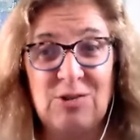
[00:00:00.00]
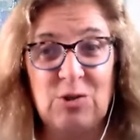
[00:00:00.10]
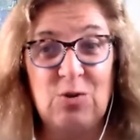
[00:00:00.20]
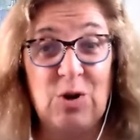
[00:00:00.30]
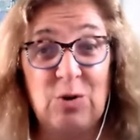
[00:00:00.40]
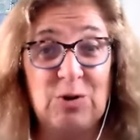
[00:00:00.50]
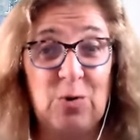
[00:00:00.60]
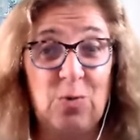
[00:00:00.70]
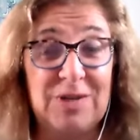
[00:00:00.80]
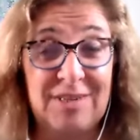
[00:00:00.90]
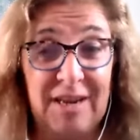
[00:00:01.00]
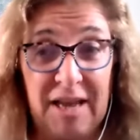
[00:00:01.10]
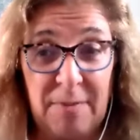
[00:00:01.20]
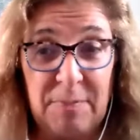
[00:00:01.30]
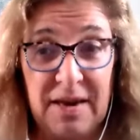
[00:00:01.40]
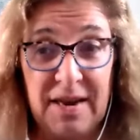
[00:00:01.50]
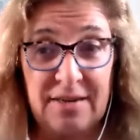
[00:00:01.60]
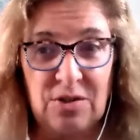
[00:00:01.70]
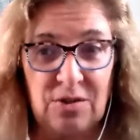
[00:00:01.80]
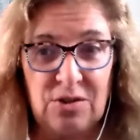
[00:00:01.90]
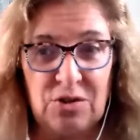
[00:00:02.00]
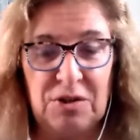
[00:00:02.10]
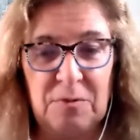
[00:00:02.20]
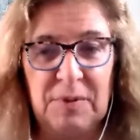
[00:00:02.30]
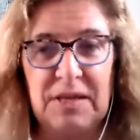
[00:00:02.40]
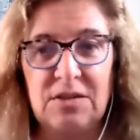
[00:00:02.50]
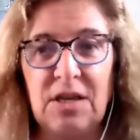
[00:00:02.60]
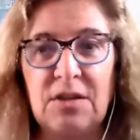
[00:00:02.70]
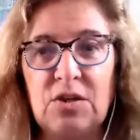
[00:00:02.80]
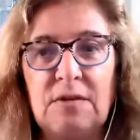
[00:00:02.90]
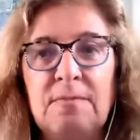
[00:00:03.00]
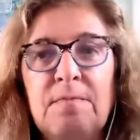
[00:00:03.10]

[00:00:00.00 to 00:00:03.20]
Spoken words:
so you don't know what's going to happen next so that you're going to pay attention.